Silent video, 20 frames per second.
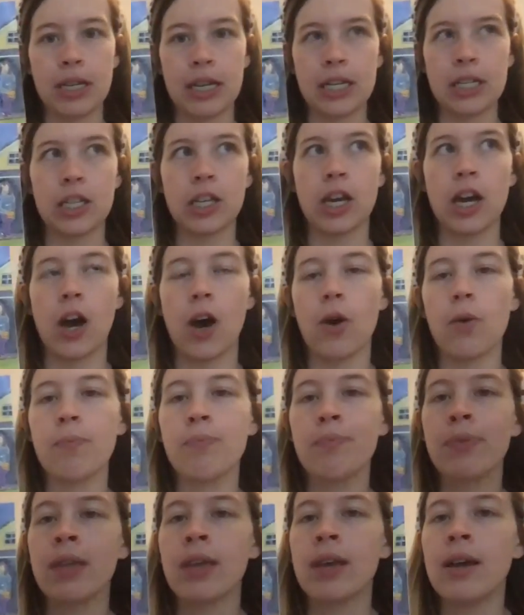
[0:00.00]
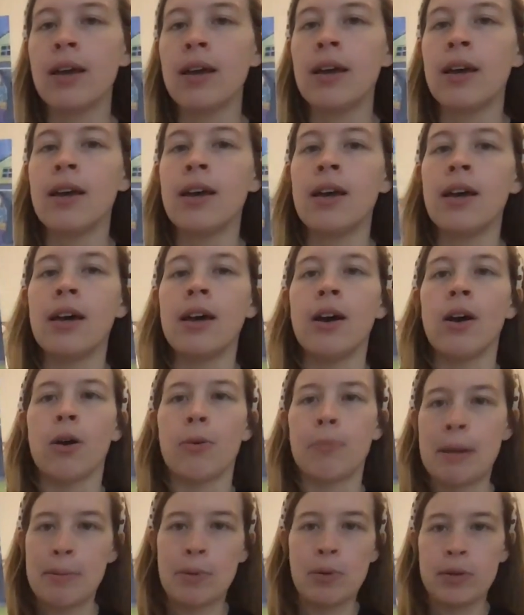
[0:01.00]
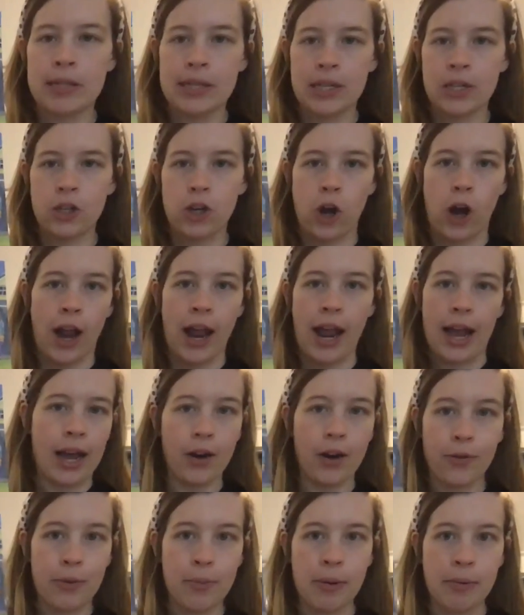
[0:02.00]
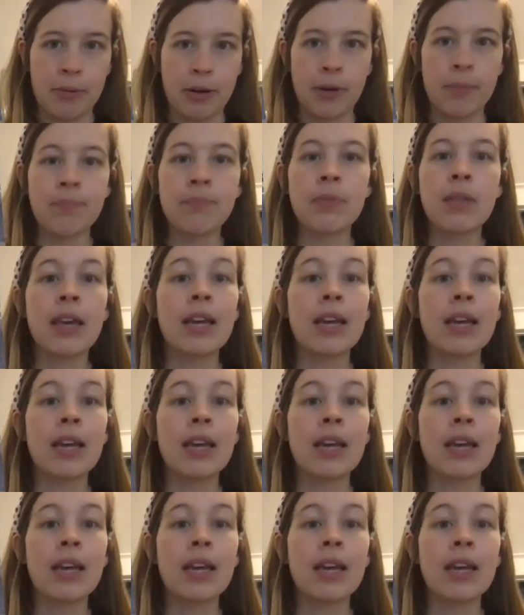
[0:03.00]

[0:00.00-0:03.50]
days ago, or maybe it was yesterday, I don't remember.